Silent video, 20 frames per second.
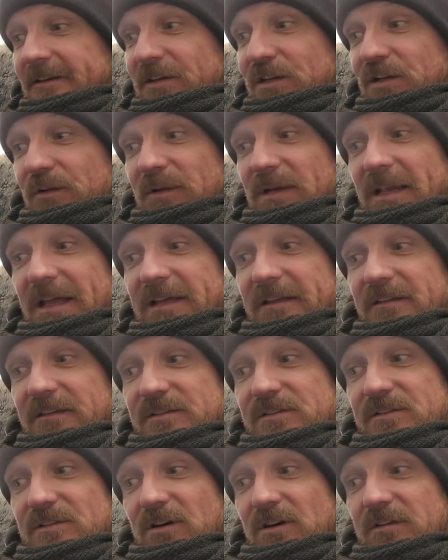you know, a lake
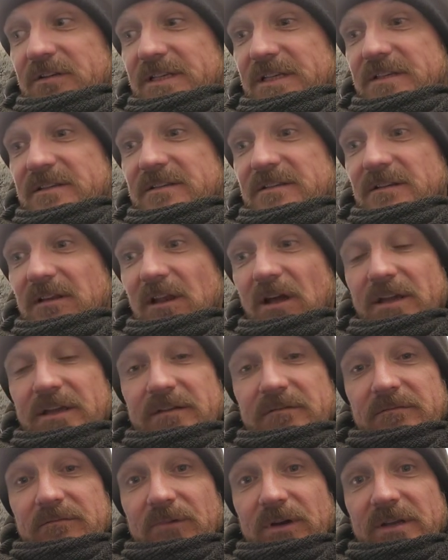that's got decent
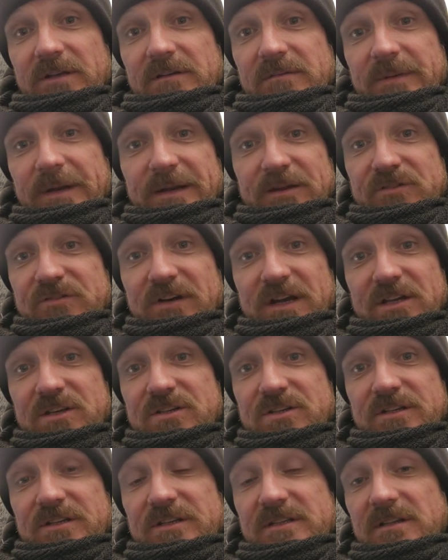light wind
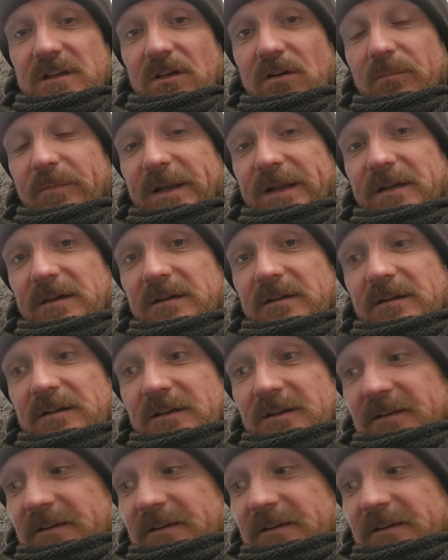penetration is a lot better,